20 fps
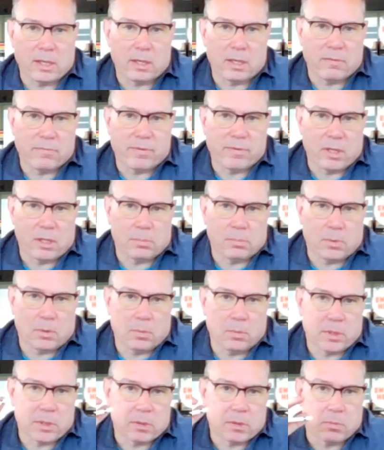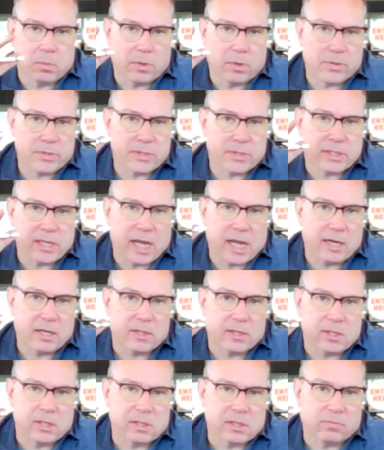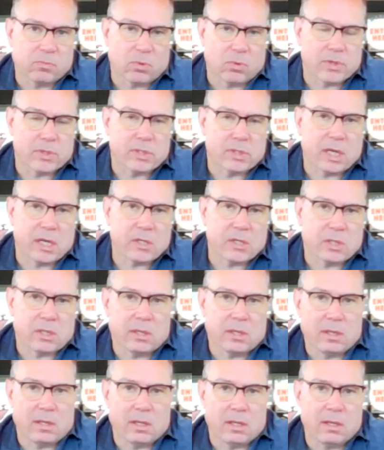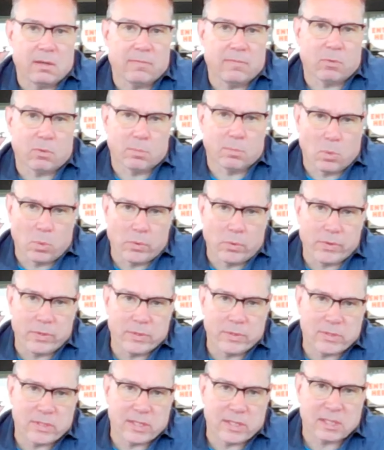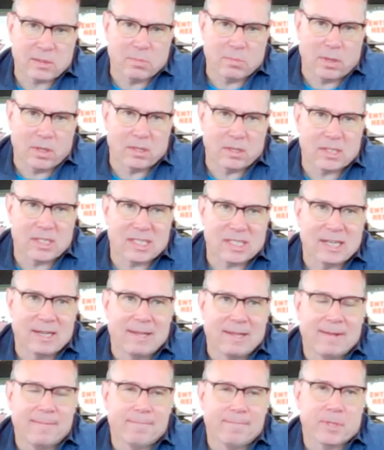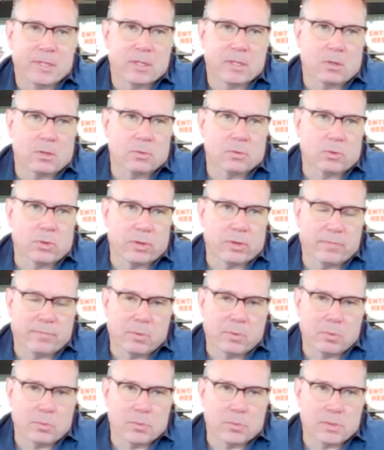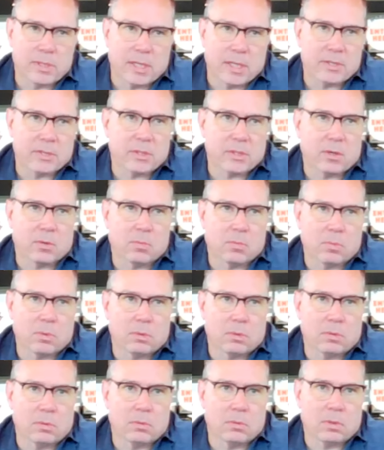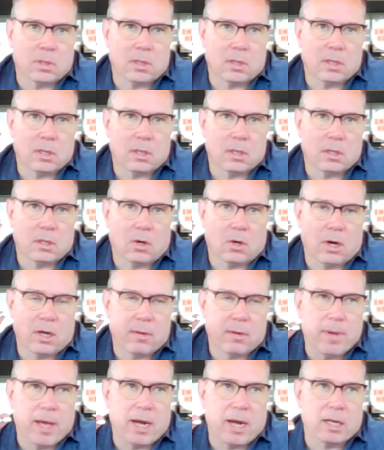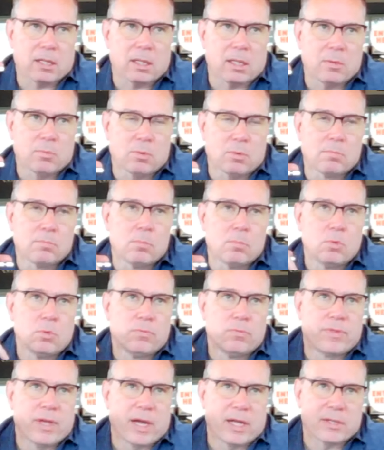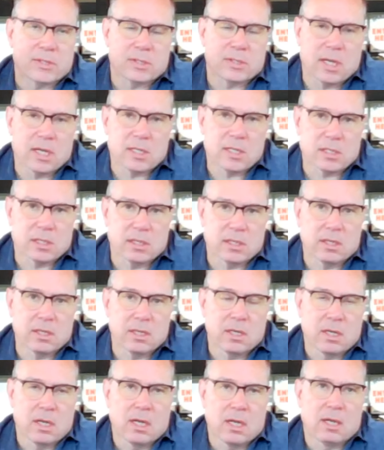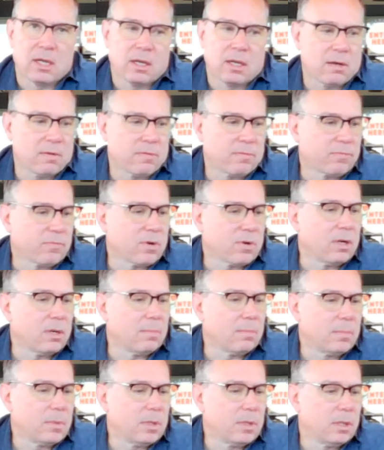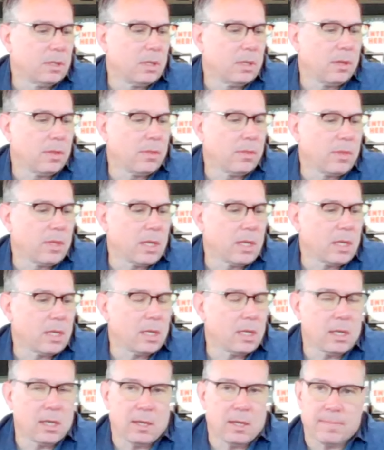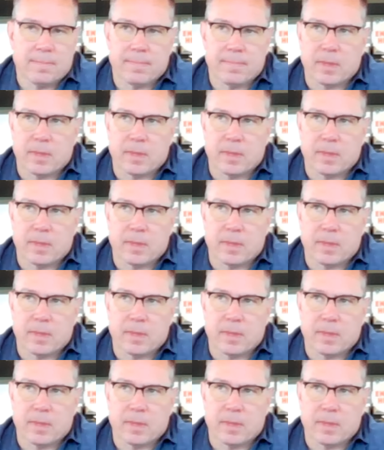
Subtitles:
unavailable, which is one of the statuses for a station, for more than 6 months, the Alternative Fuels Data Center will automatically remove that station from the